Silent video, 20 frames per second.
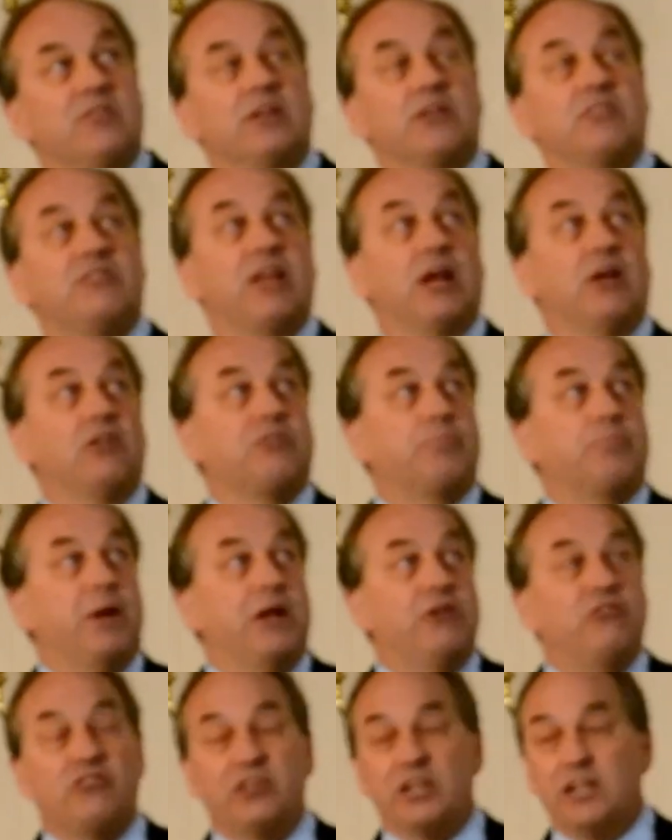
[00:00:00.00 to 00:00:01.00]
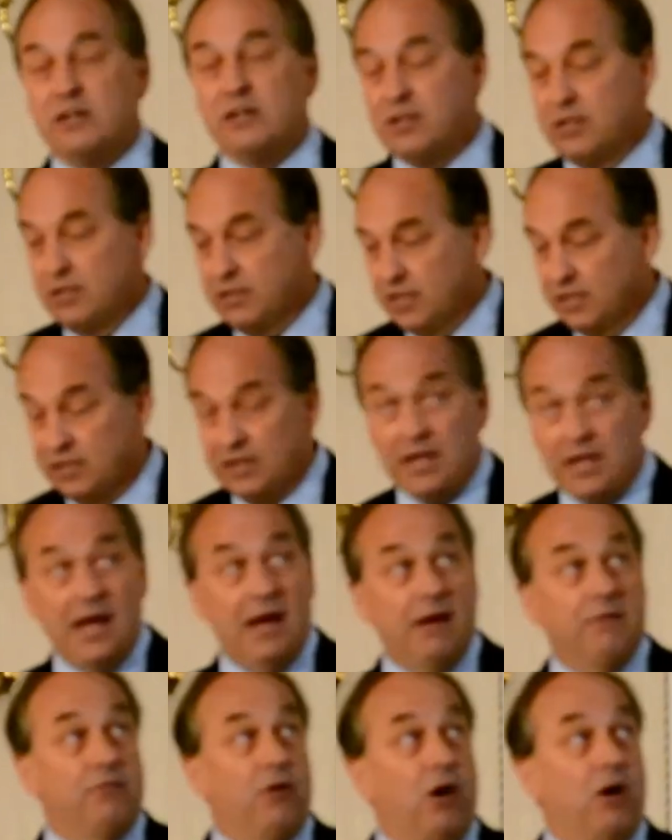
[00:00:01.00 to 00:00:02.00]
Excel spreadsheet that I
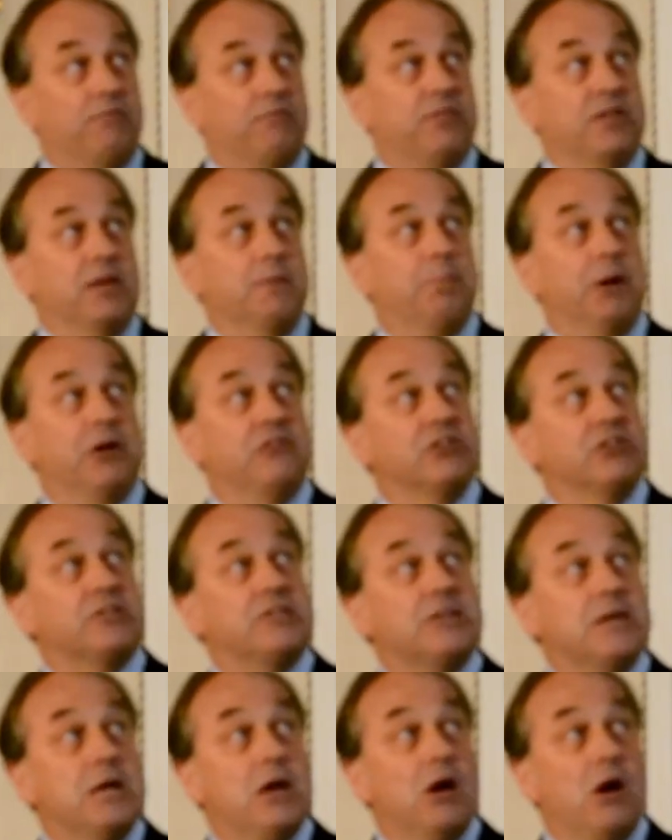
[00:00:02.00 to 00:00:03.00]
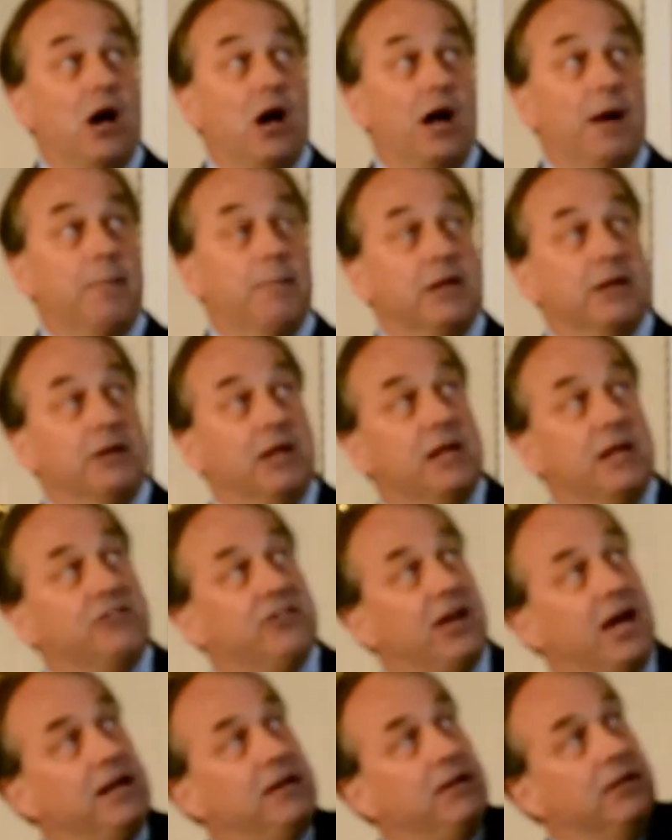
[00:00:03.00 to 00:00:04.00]
have of the budget um,
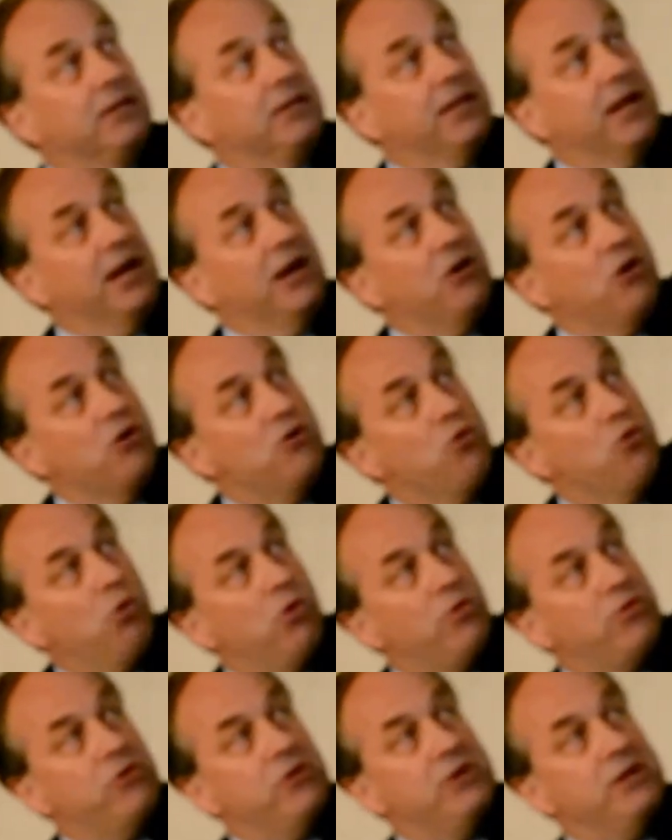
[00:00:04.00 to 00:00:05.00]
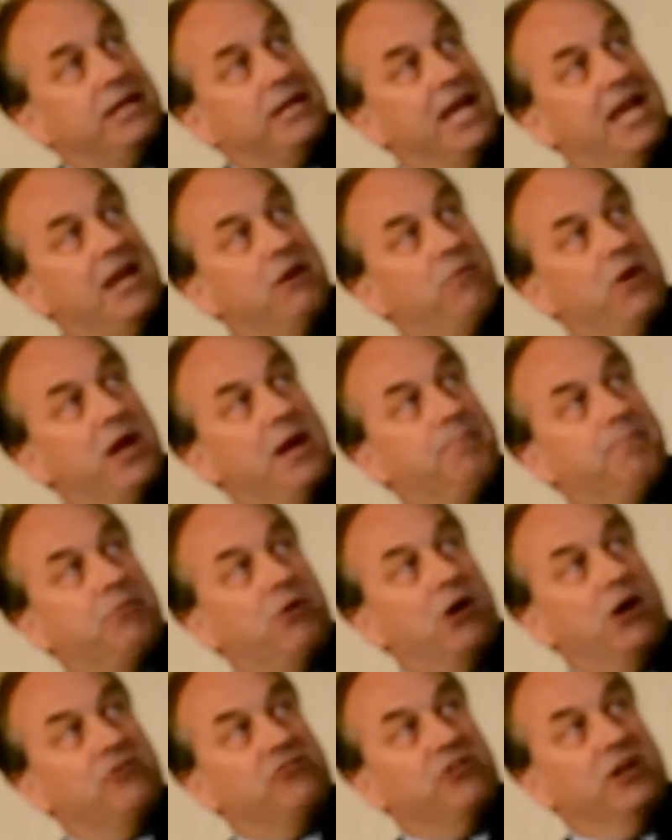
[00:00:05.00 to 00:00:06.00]
entitled there, Northern Gateway
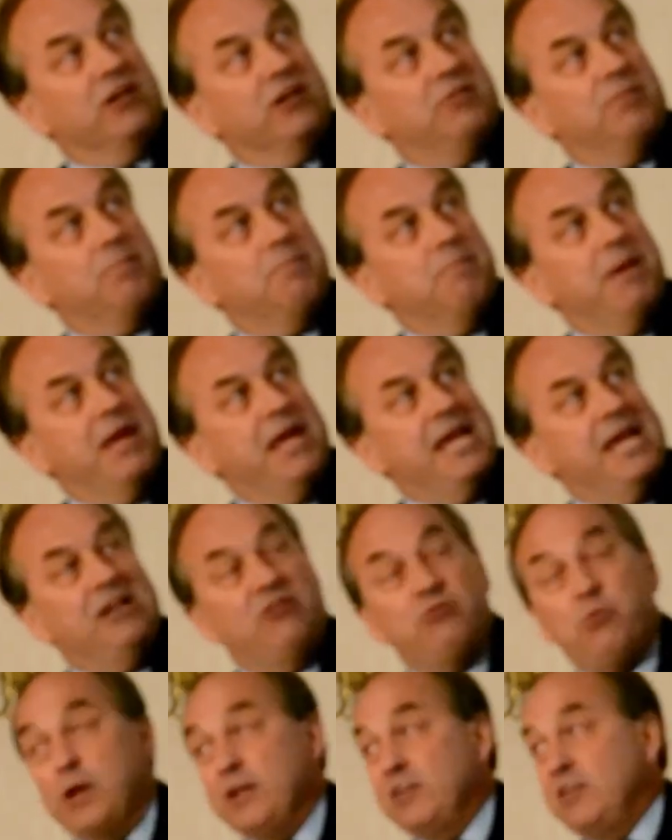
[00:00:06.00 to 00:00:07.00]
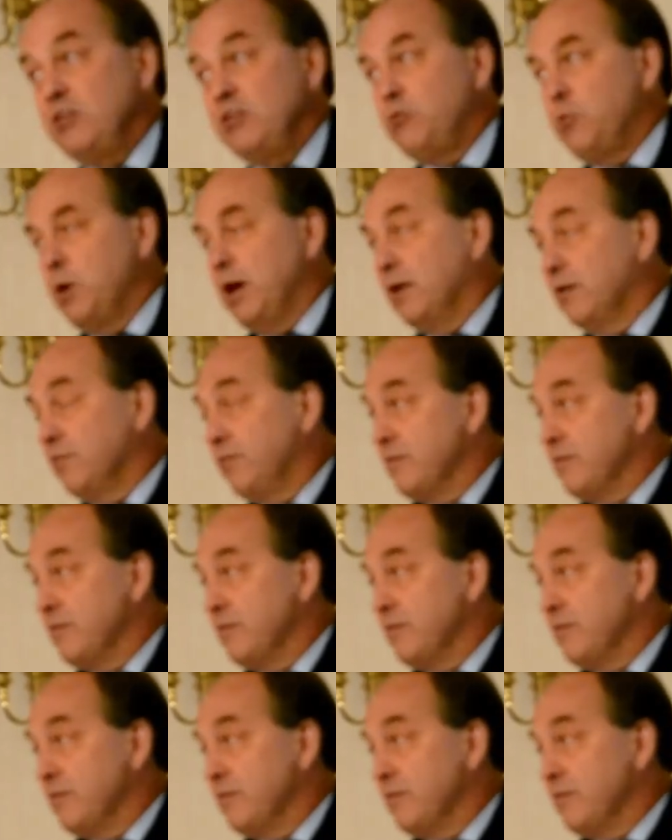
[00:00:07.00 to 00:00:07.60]
Project, May 2012.